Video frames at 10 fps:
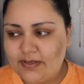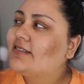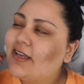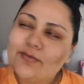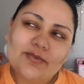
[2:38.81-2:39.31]
It's
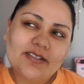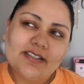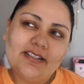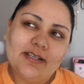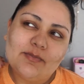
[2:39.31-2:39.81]
got really
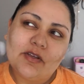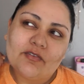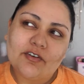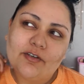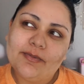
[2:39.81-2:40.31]
deep there
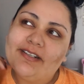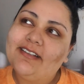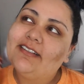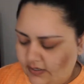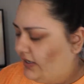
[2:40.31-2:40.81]
for a minute.
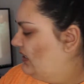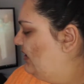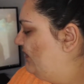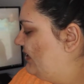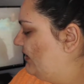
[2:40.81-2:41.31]
I didn't
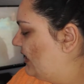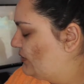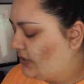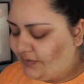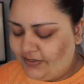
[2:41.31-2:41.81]
even tell you guys
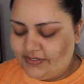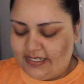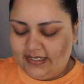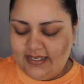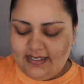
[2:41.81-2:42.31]
what I'm using.